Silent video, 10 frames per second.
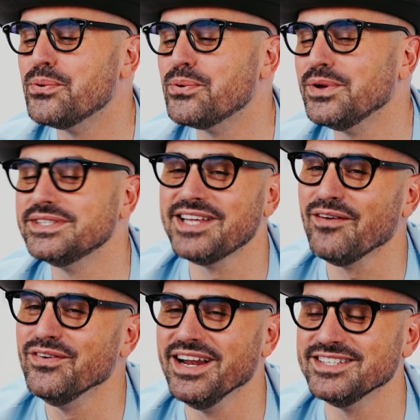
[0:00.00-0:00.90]
It's
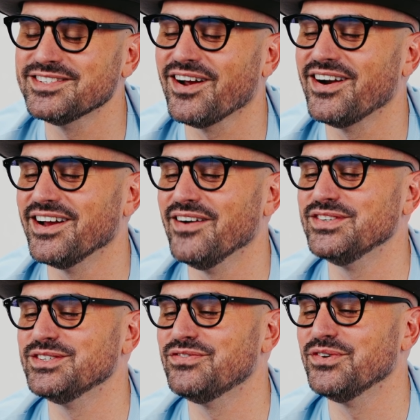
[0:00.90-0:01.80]
definitely not starting off
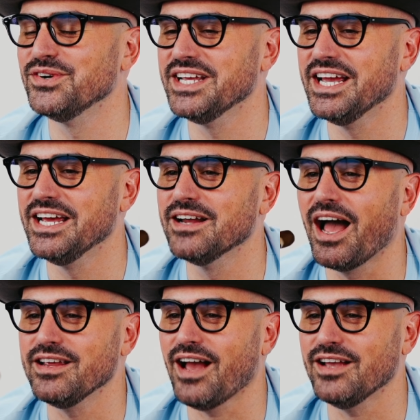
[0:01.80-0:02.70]
as a 48.
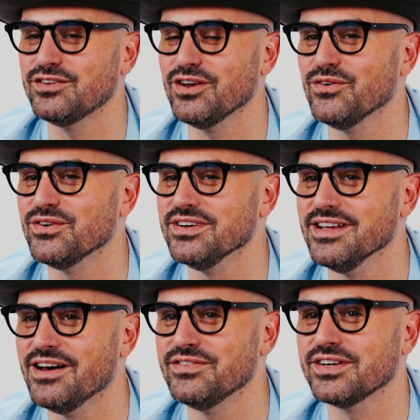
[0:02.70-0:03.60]
I don't
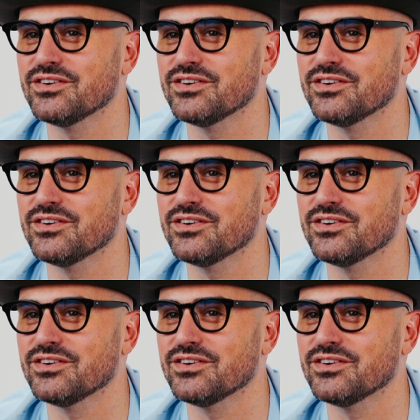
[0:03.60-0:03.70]
love the